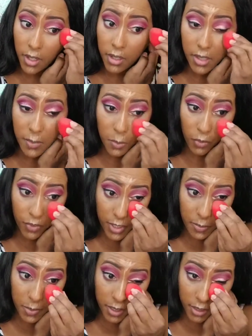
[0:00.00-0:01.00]
This
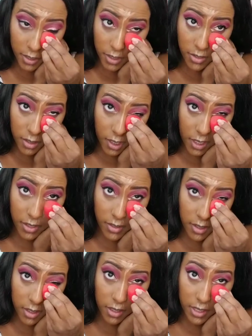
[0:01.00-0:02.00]
Morphe sponge isn't
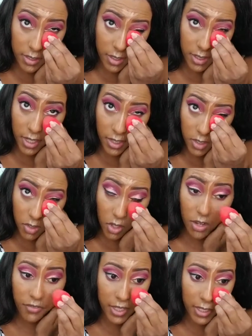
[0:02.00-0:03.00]
as
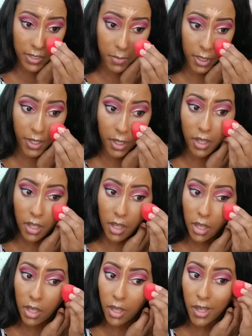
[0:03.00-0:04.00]
soft as my
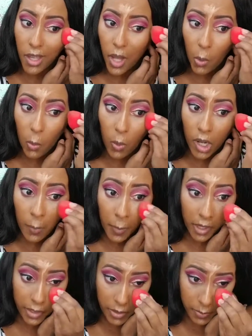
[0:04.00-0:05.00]

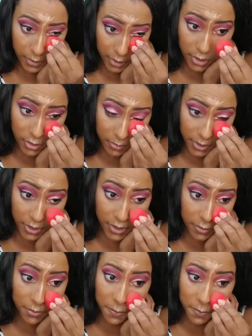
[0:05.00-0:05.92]
Walmart sponge, but